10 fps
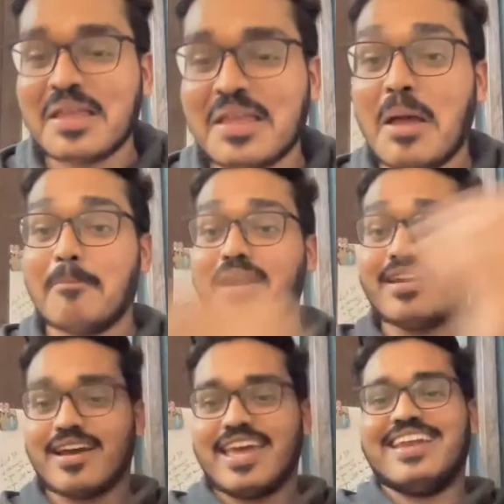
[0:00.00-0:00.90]
But
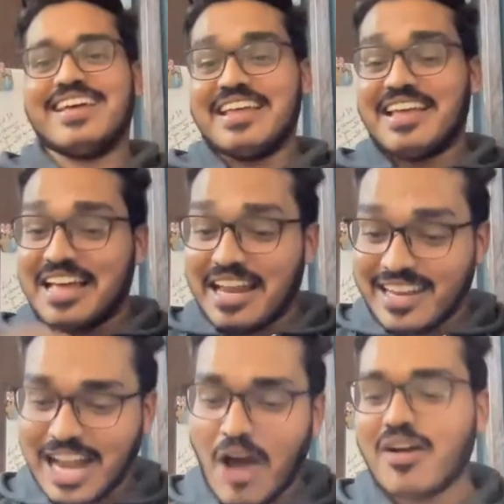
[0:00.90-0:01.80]
again,
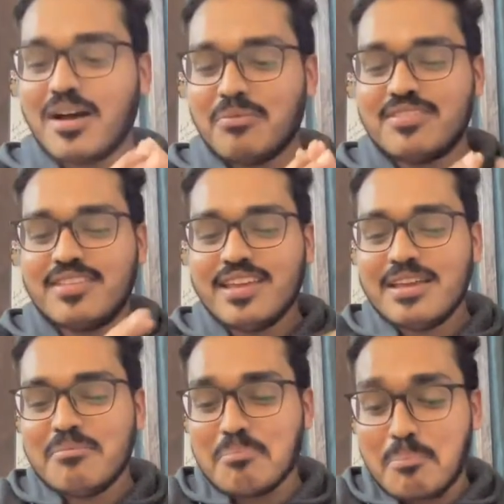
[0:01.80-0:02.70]
now comes
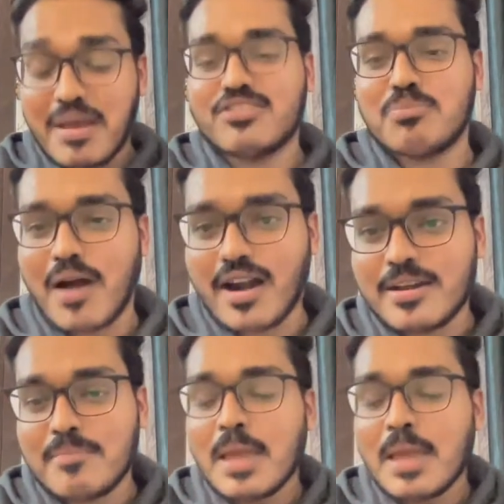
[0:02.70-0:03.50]
the best part.